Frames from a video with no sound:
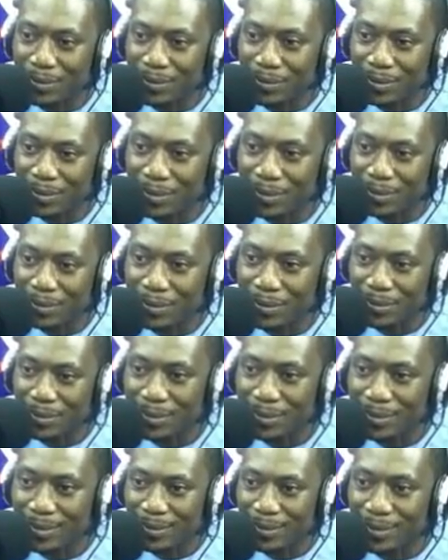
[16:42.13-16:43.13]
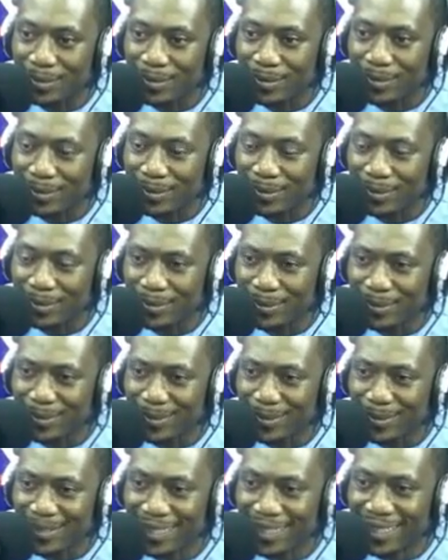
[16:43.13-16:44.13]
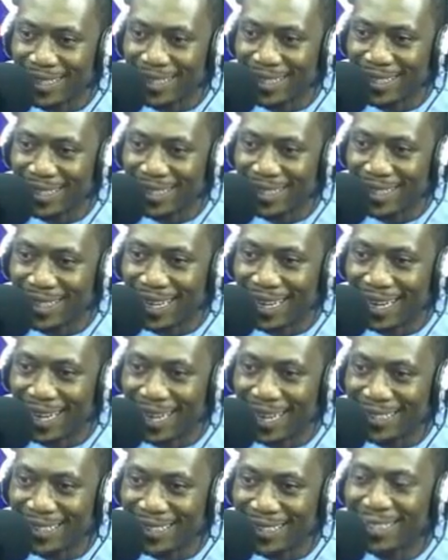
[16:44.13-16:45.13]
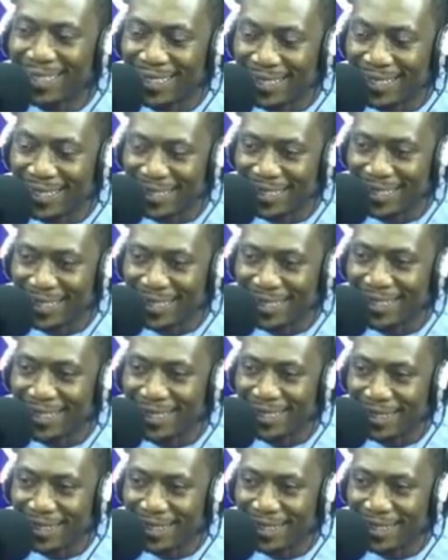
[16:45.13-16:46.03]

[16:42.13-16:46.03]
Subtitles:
(not speaking)